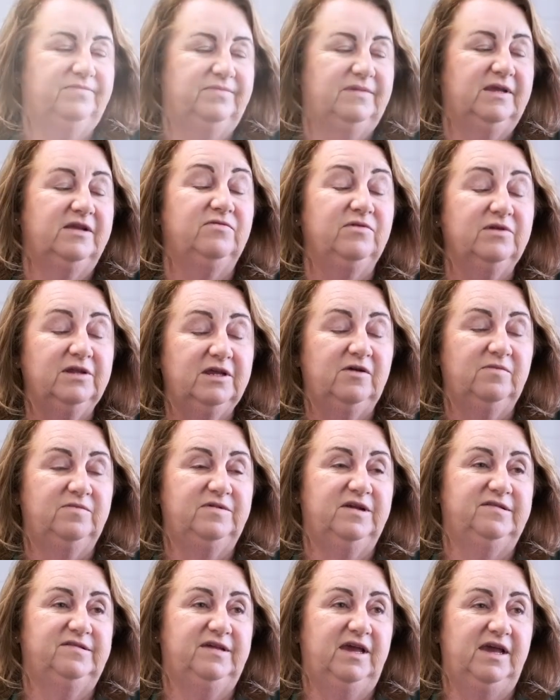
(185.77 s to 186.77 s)
It's really helped
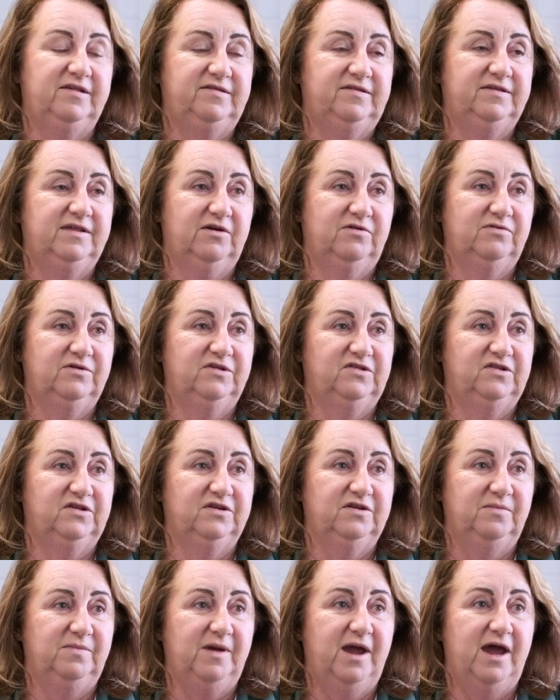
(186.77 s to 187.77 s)
us answer that
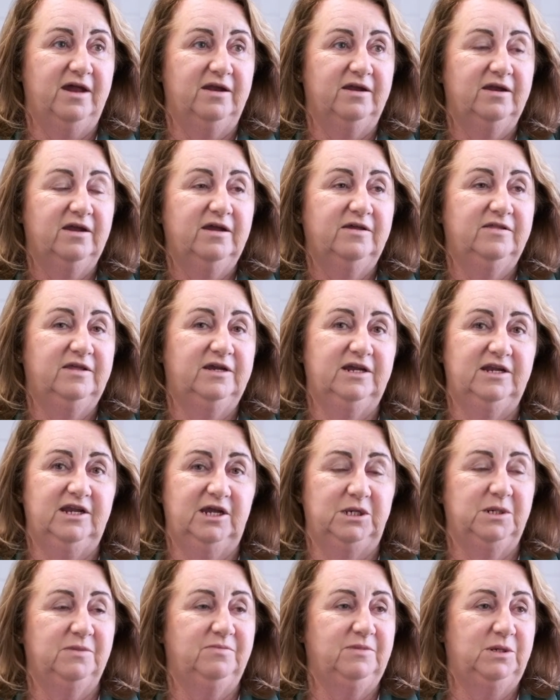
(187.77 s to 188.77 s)
question about the
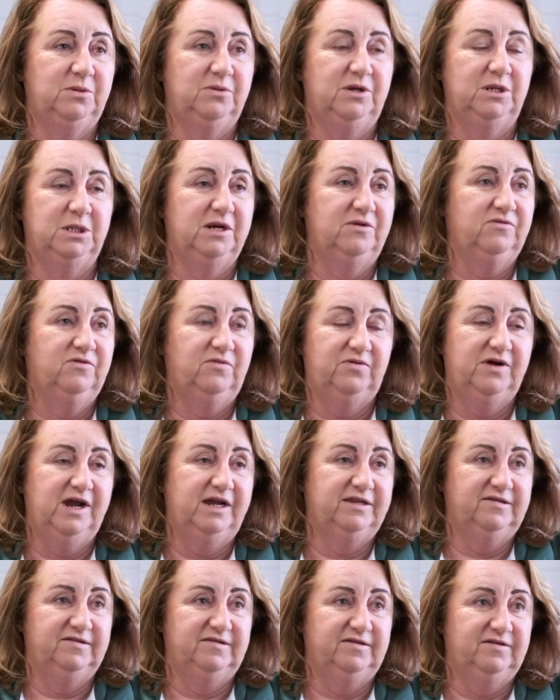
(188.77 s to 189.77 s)
connection between general
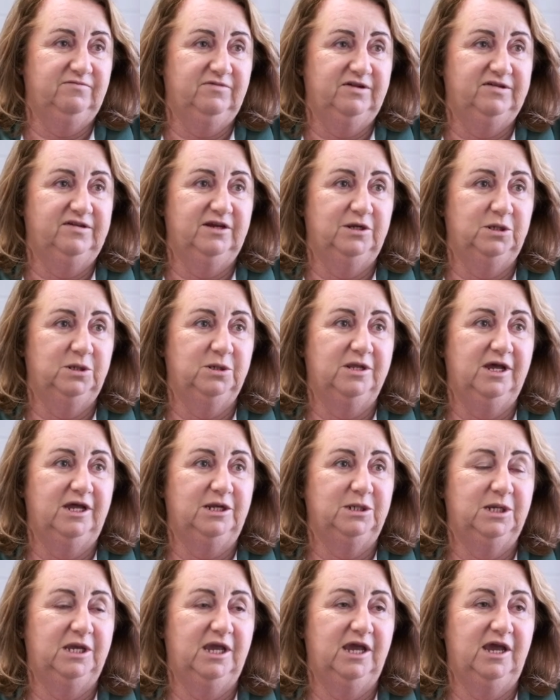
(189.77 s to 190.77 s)
practice and residential
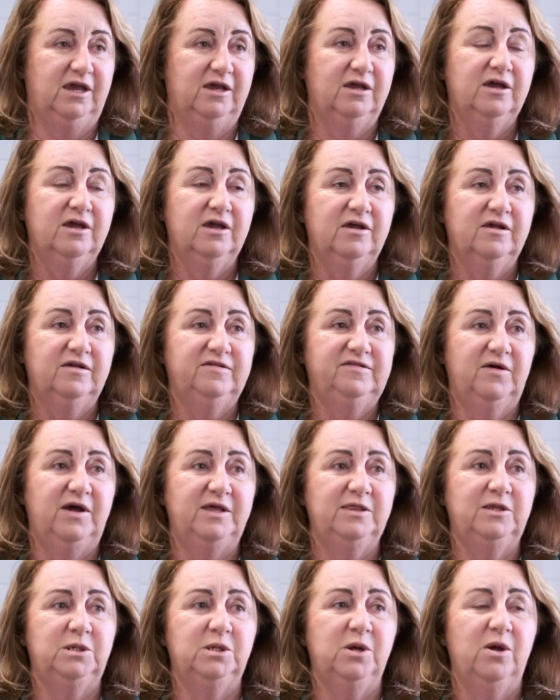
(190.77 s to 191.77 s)
aged care. So
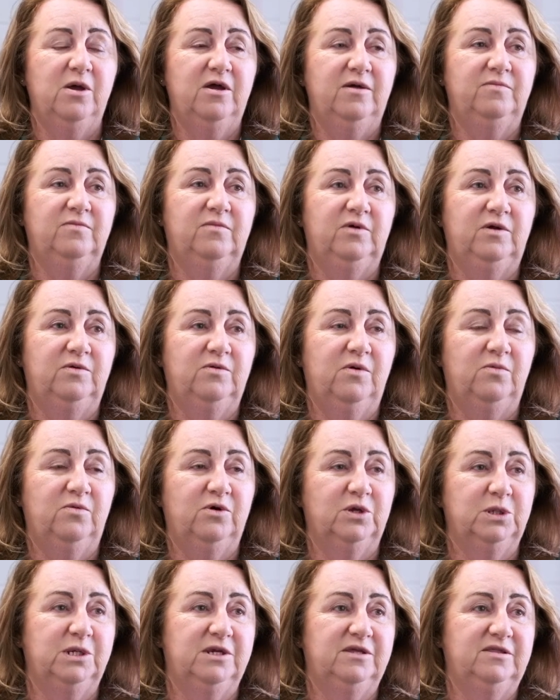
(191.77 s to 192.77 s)
at the time we were
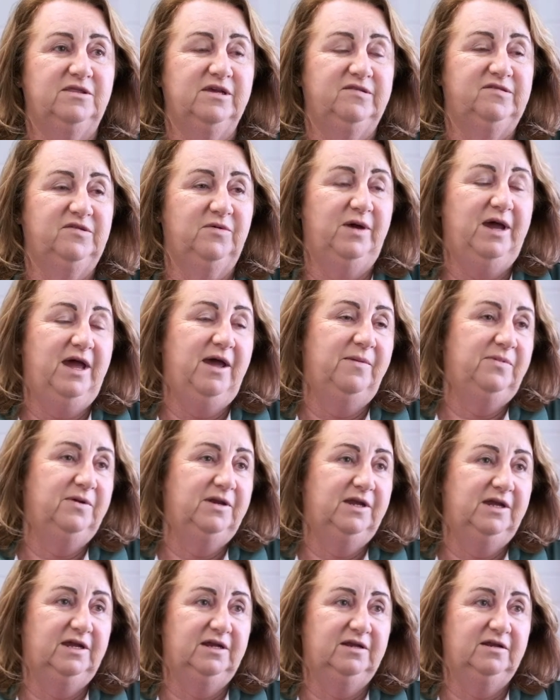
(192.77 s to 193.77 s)
watching things that were
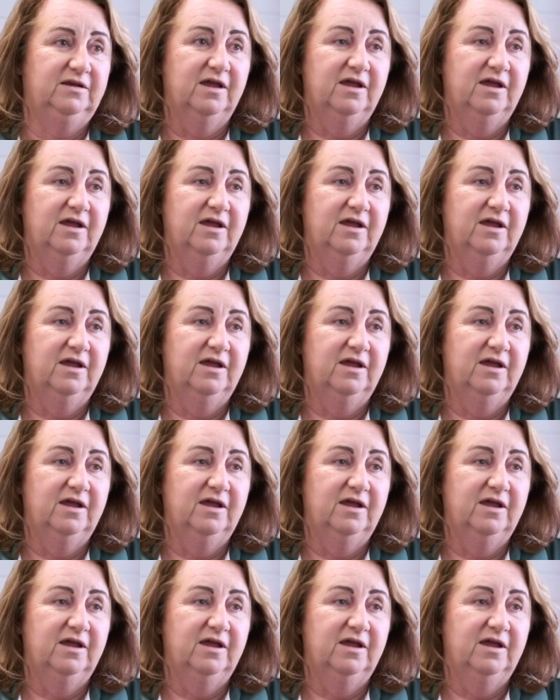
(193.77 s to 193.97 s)
happening